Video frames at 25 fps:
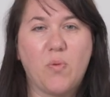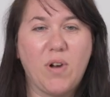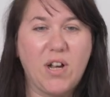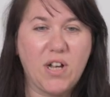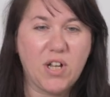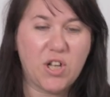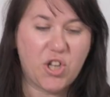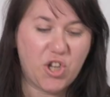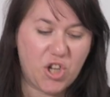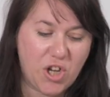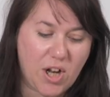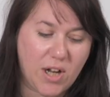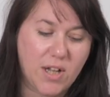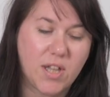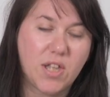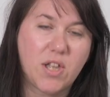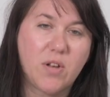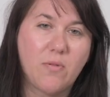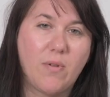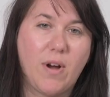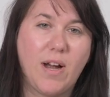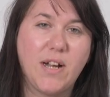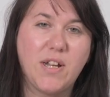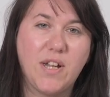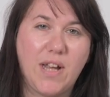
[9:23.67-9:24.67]
when it's just
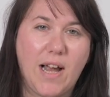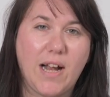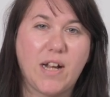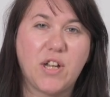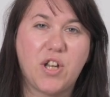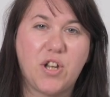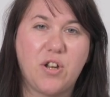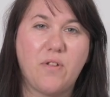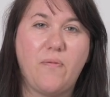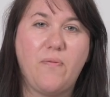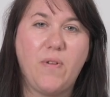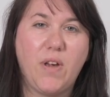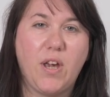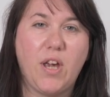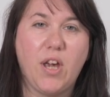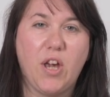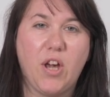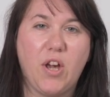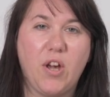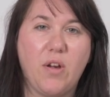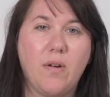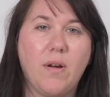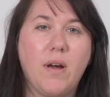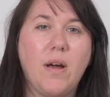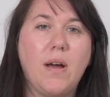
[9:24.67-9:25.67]
the right texture for
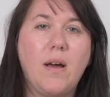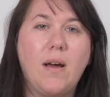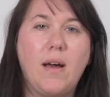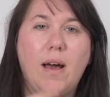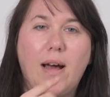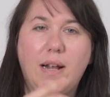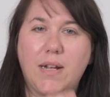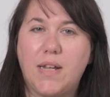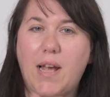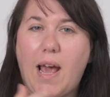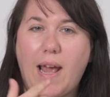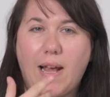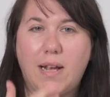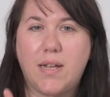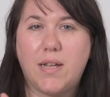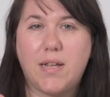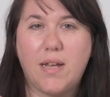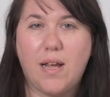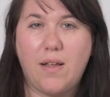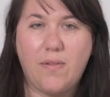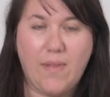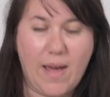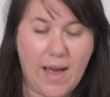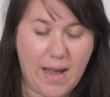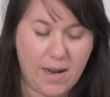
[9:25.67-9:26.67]
you, and taste
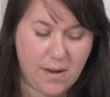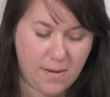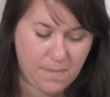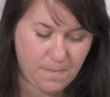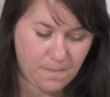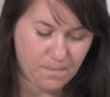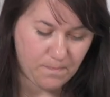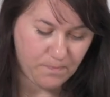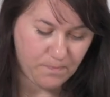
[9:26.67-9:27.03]
it then.